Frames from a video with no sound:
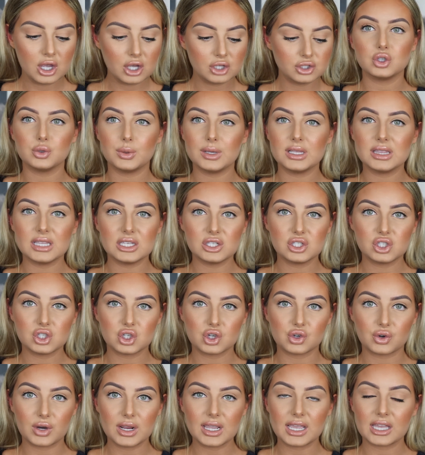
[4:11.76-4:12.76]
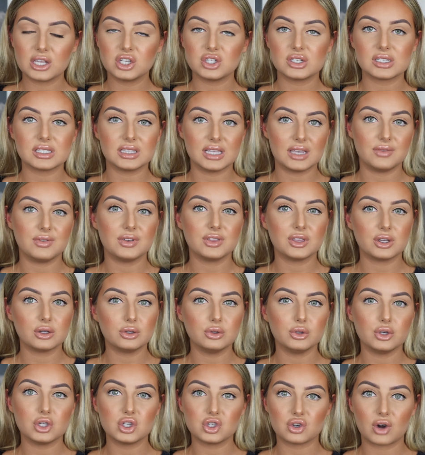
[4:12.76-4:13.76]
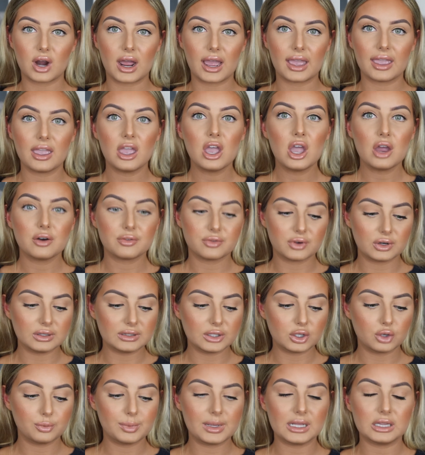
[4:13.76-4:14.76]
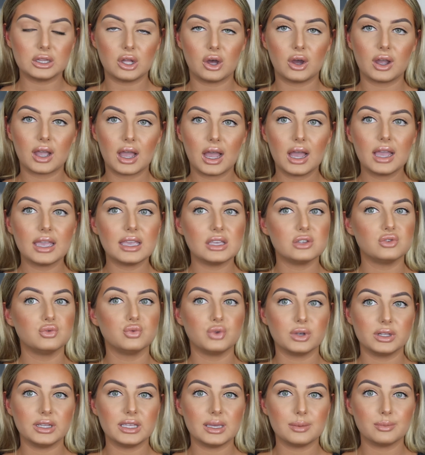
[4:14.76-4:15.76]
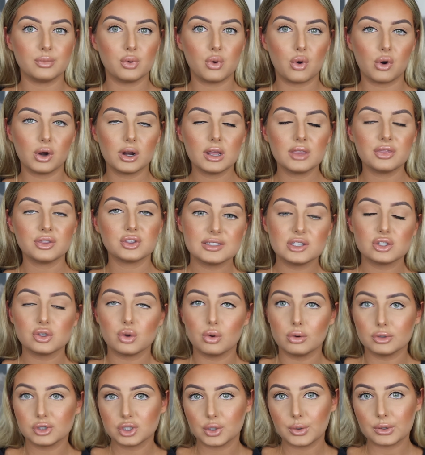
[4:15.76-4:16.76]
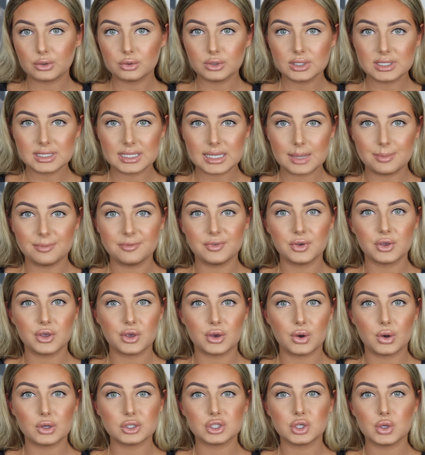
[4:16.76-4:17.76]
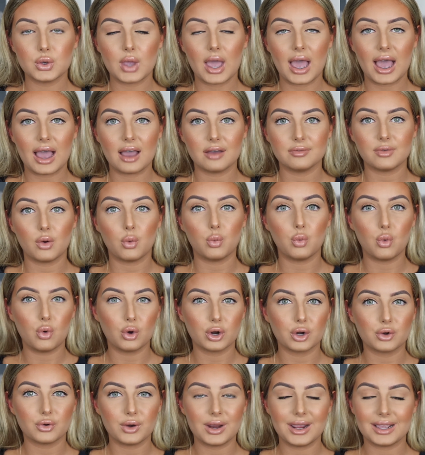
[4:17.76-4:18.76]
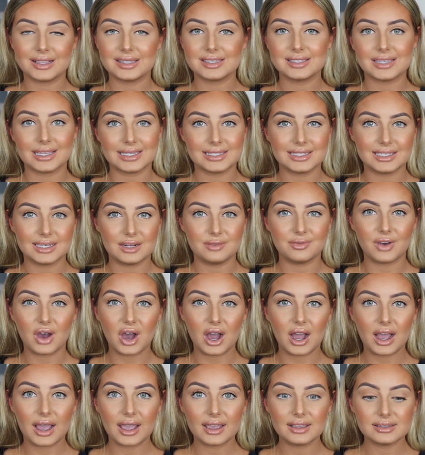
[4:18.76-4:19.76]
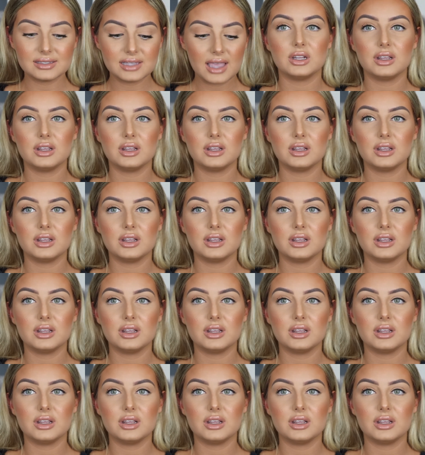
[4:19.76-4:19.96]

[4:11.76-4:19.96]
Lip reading: Doing this trick and just leaving the glue dry for a little bit longer is really important. This is also a good tip for girls who have watery and sensitive eyes.